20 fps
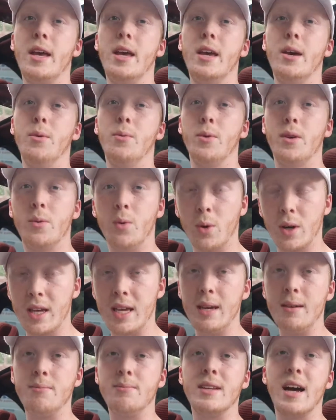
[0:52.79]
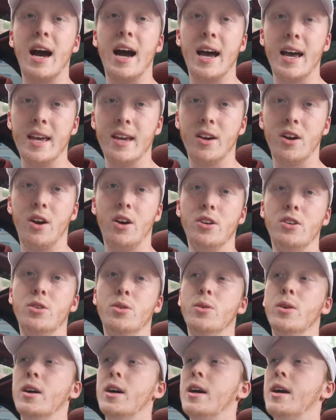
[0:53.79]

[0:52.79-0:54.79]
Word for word: it will keep dying on you.